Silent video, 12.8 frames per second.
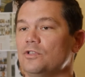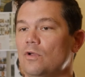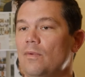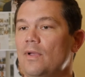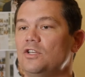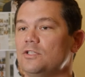
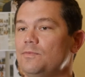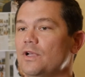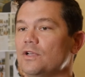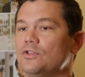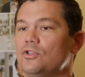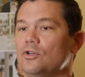So it may just
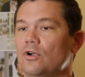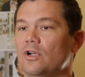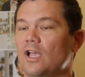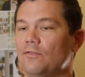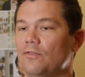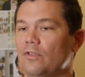be a
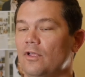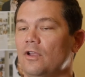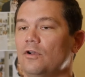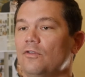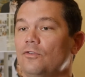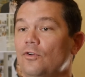surrogate for
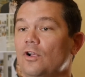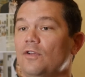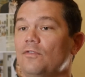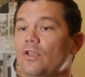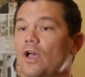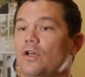the,
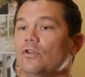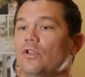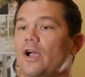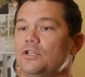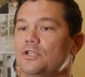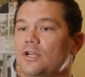surrogate for the
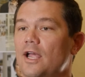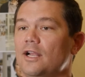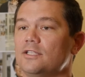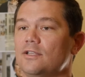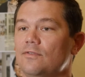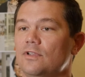underlying
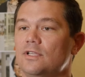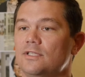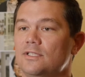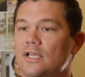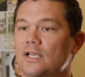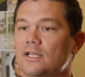genetics of the
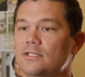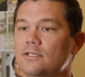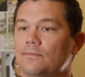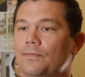disease.